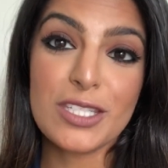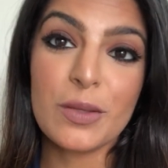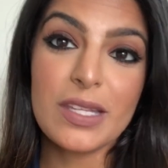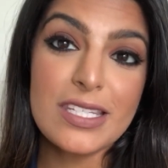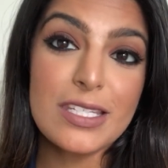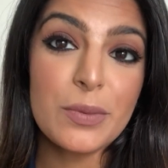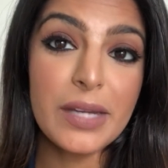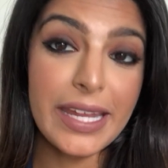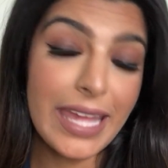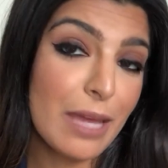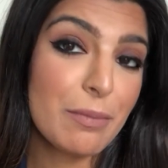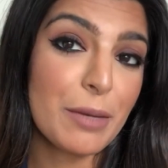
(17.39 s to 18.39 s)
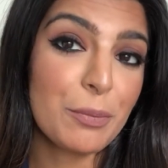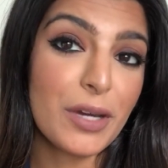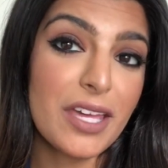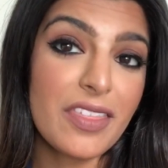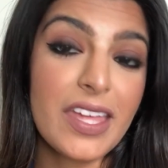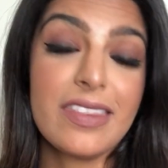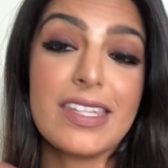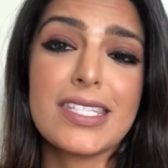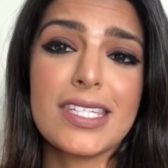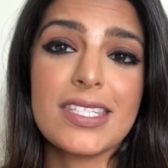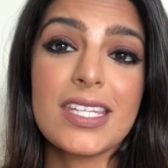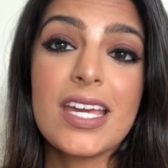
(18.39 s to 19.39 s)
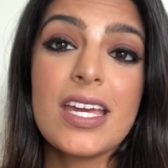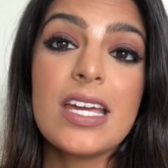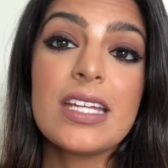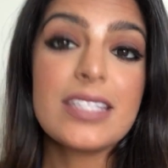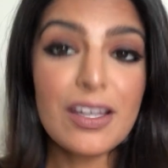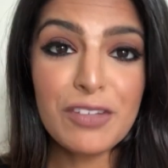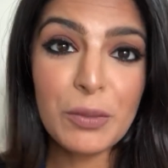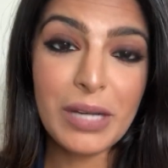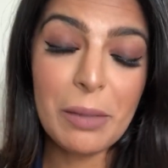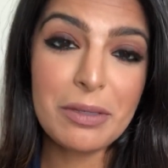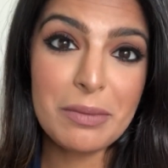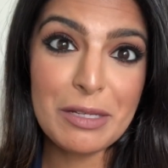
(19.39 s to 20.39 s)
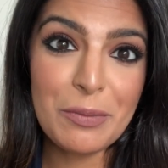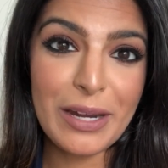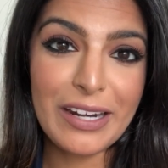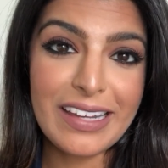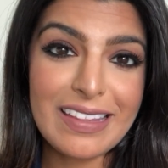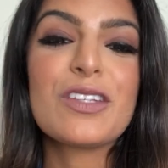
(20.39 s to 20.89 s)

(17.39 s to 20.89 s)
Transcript: So this is what I came up with, and this is definitely what I'm going to be wearing.